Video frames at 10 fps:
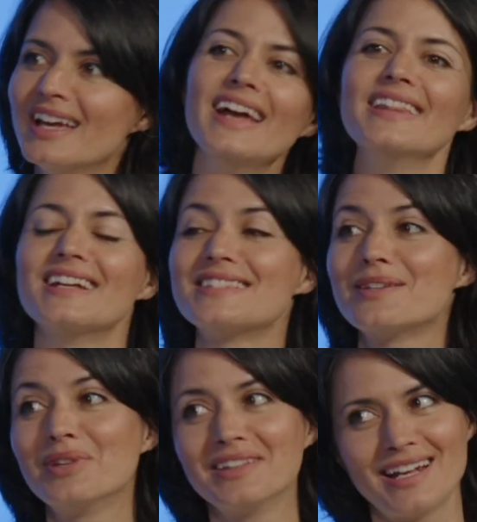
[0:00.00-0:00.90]
And that's
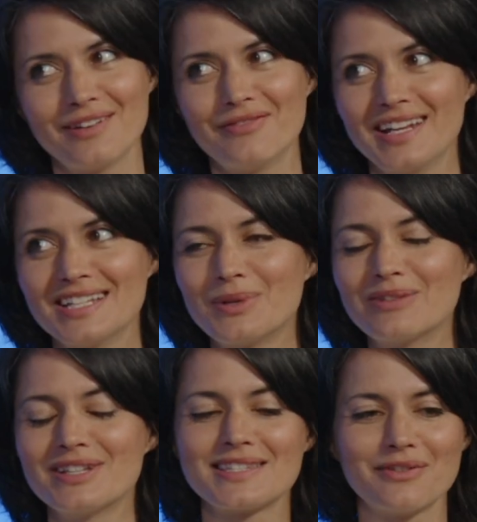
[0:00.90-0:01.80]
something that I find as well
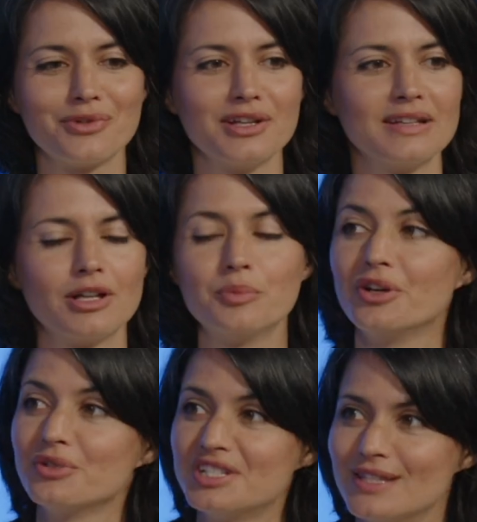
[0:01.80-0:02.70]
with software
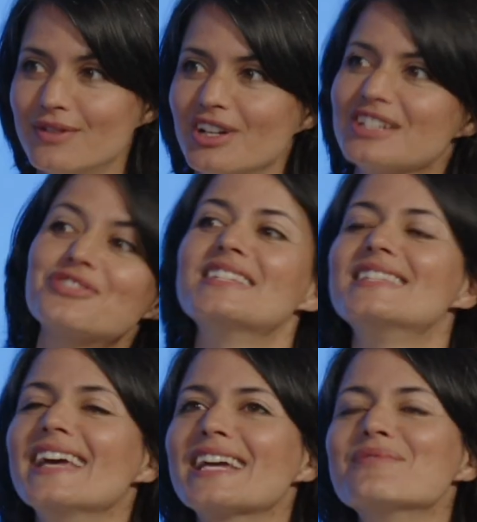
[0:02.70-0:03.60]
developer, which is very
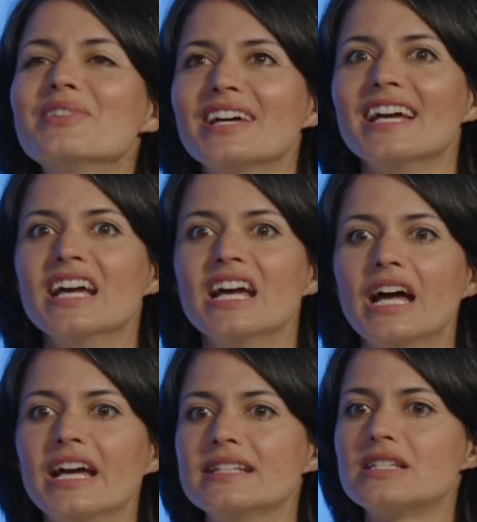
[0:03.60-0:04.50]
interesting. But
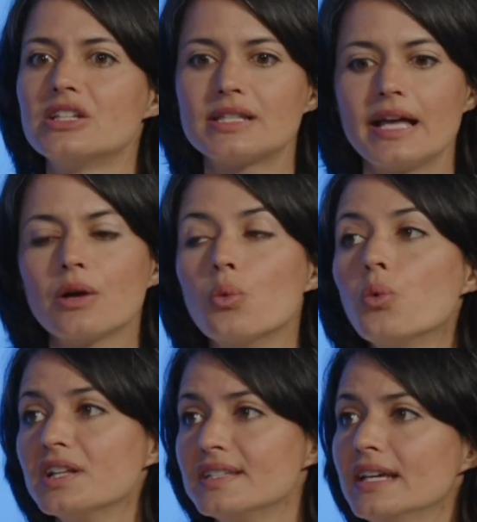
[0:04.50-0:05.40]
it's just like,
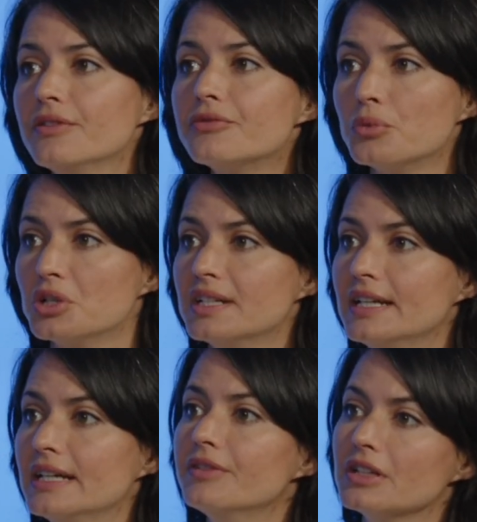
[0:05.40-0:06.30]
what if?
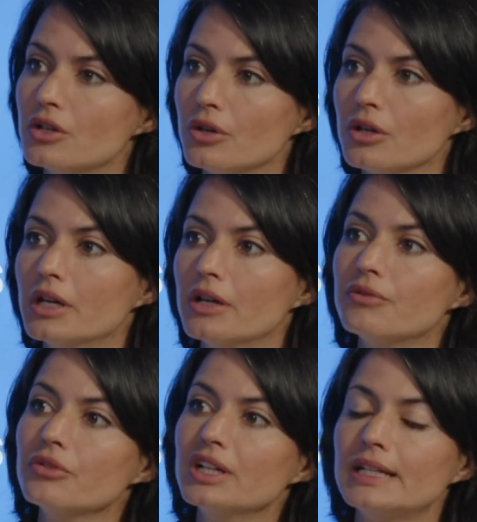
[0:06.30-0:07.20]
And you're
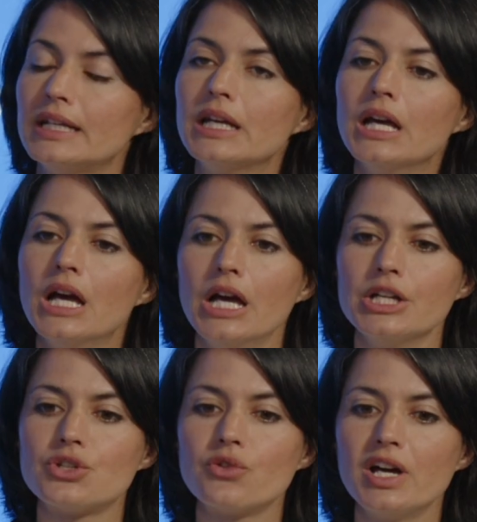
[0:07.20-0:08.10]
really
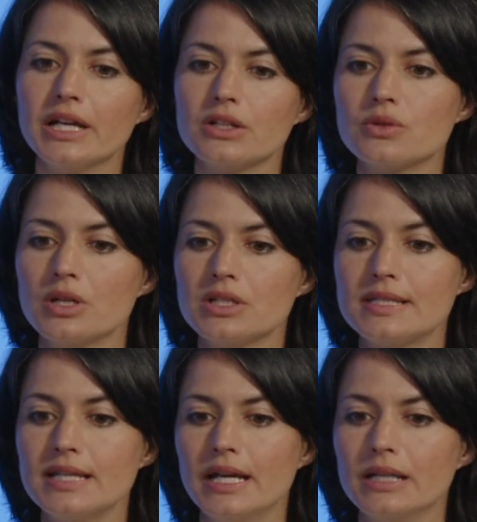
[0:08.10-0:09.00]
trying to
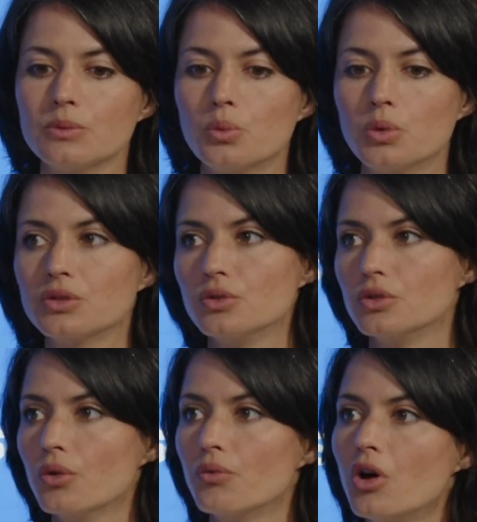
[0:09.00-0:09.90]
understand what could
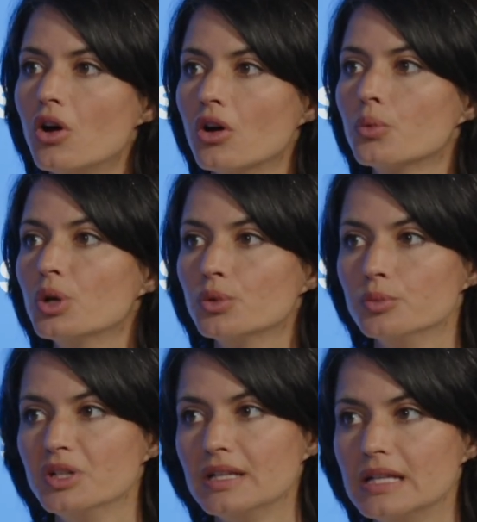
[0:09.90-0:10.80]
go wrong, what would
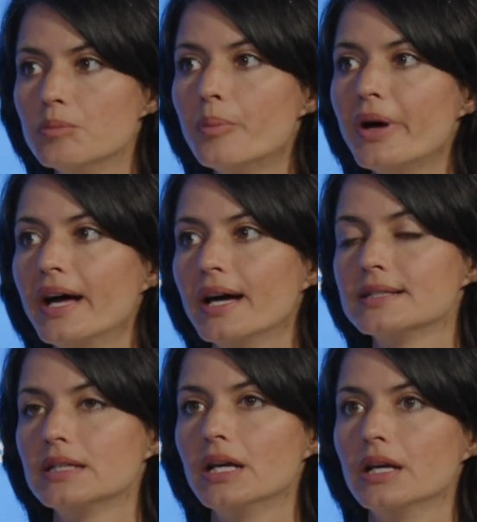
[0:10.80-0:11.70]
be the
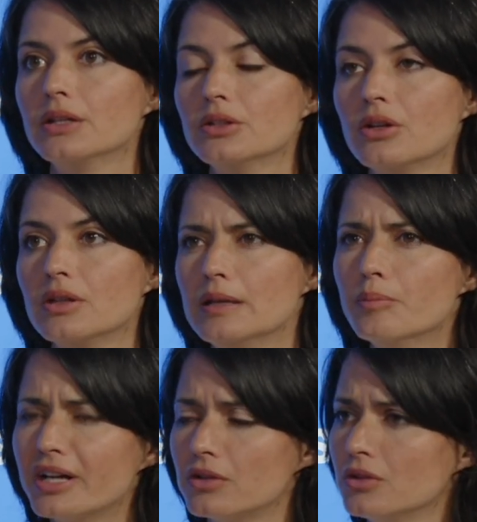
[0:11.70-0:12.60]
impact, the
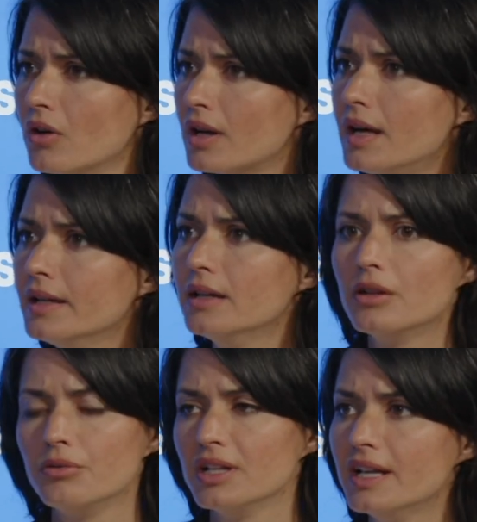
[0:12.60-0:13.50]
impact on your client,
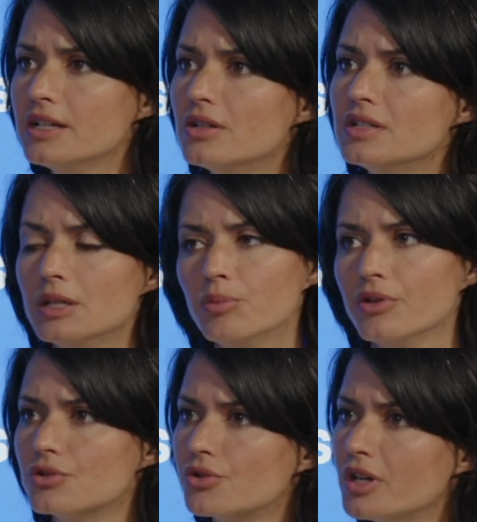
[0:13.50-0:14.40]
the relationship,
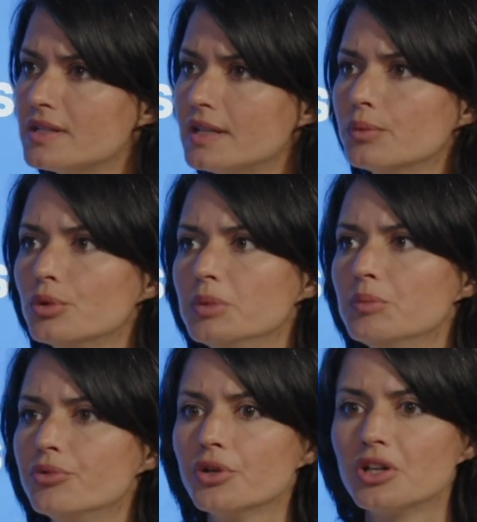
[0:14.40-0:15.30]
the trust that would be
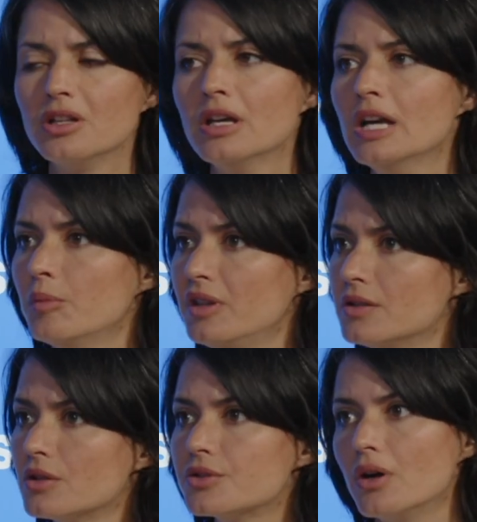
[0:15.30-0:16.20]
broken. But
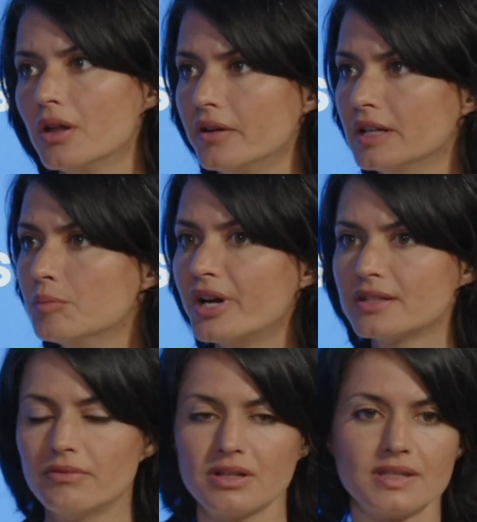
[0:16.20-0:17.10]
there's also other
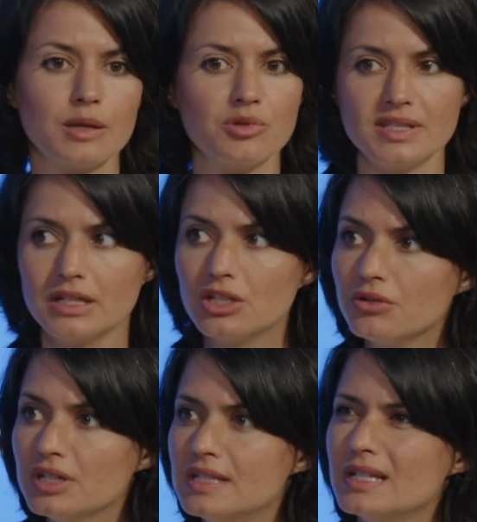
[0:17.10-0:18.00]
impacts around
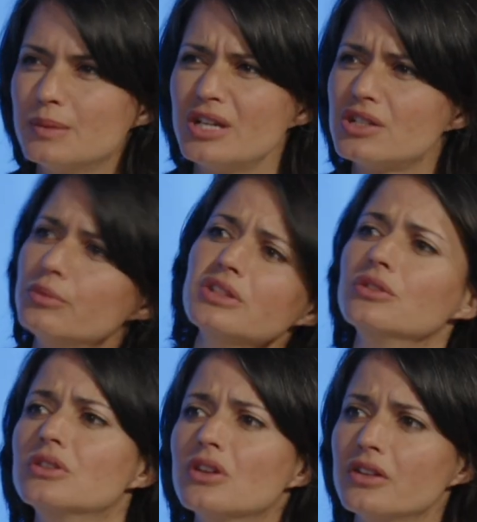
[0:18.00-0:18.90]
cybersecurity, especially when you
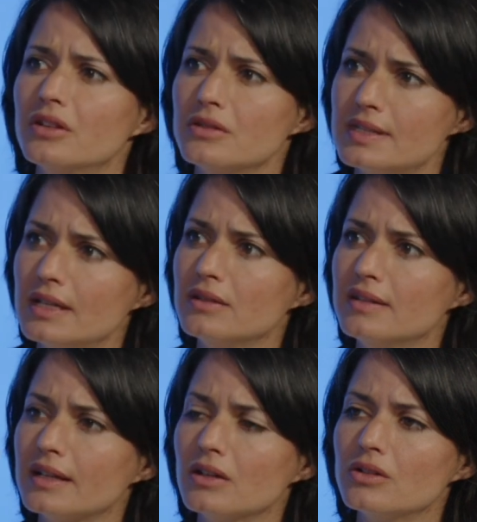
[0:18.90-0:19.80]
don't understand the
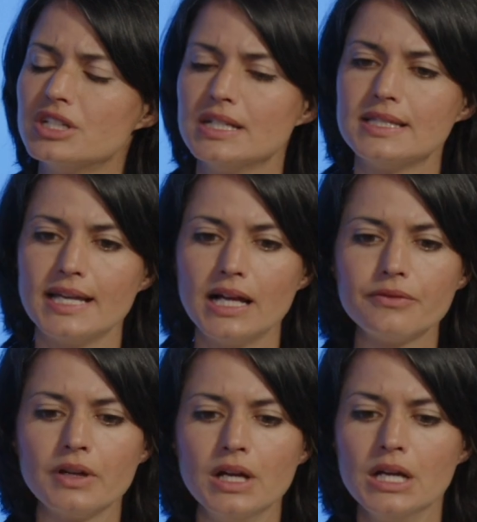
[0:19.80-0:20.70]
technology
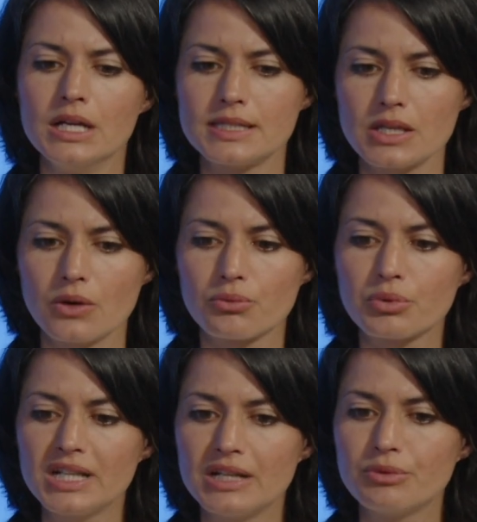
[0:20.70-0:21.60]
itself. So
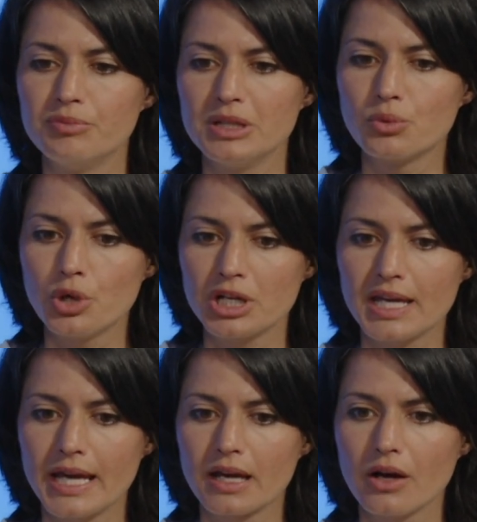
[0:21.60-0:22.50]
really, we've been
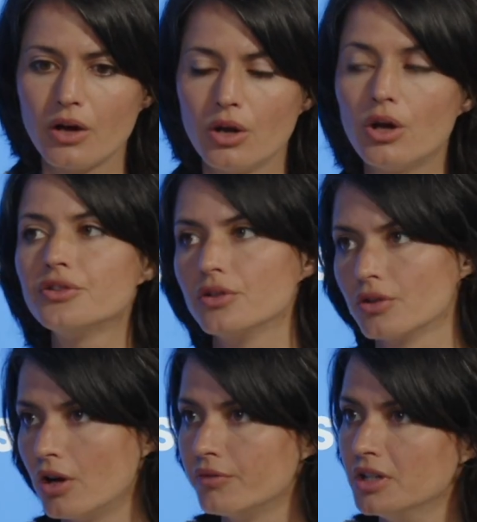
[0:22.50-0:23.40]
working a lot on
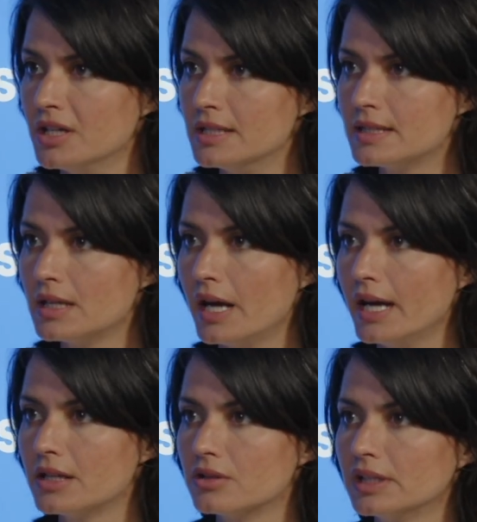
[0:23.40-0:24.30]
governance,
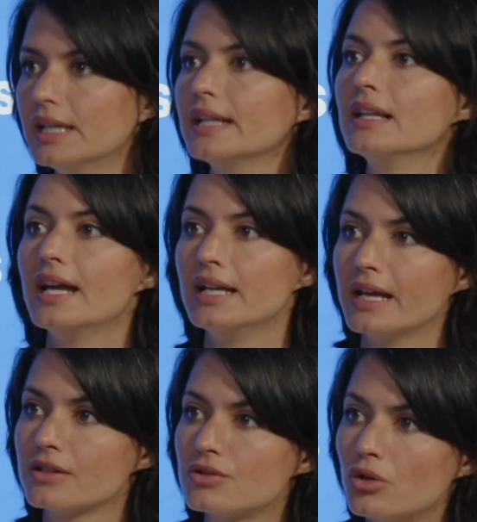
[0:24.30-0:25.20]
actually, and
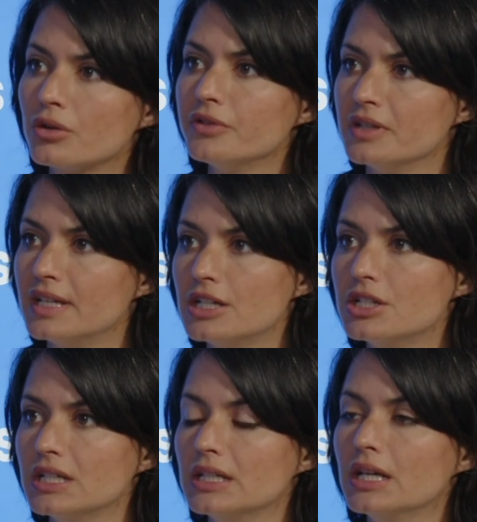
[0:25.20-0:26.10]
laying strong
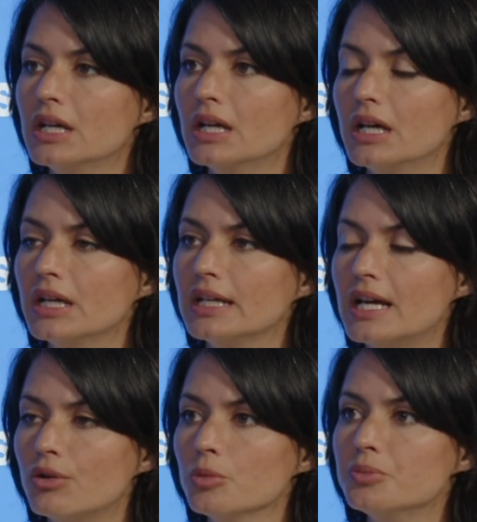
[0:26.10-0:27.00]
foundation in
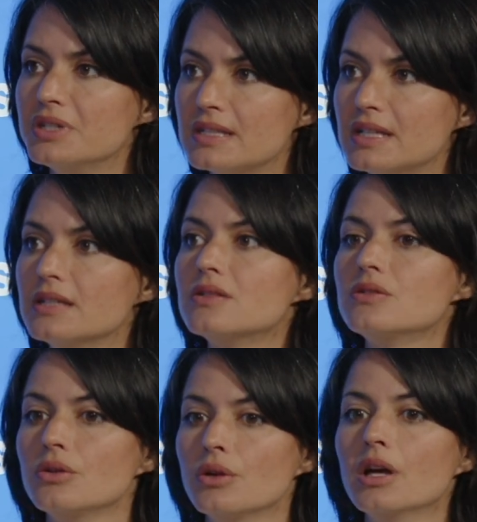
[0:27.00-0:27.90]
our business
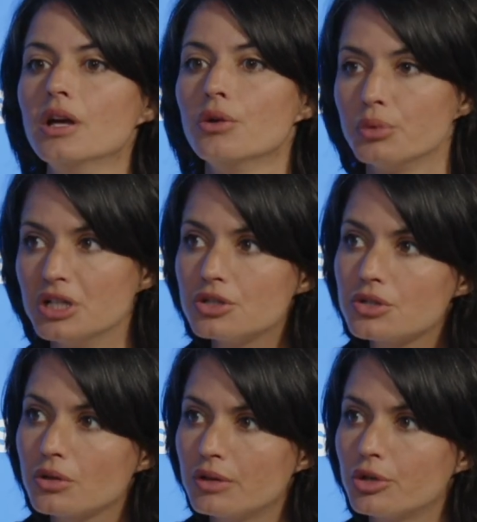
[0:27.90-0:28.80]
to
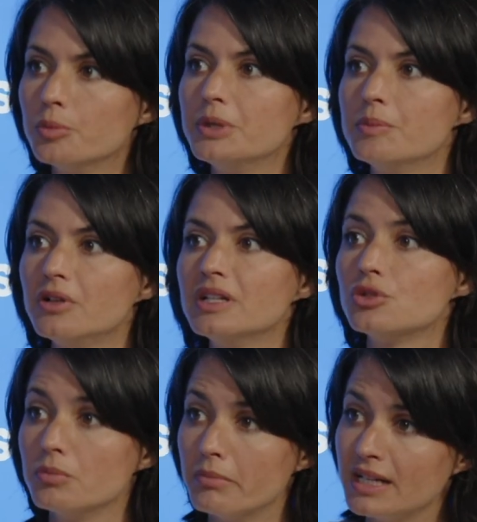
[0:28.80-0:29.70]
reassure our people and
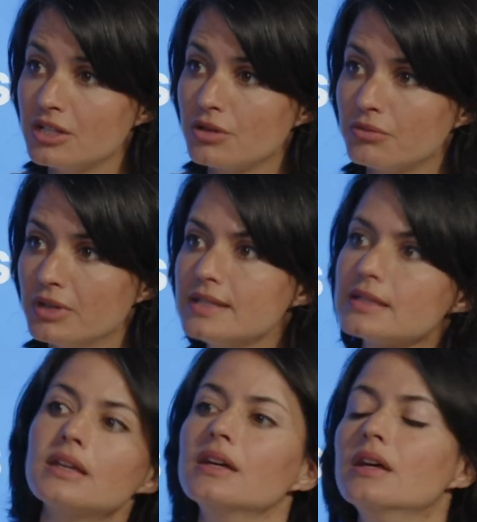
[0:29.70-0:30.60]
to manage the risk.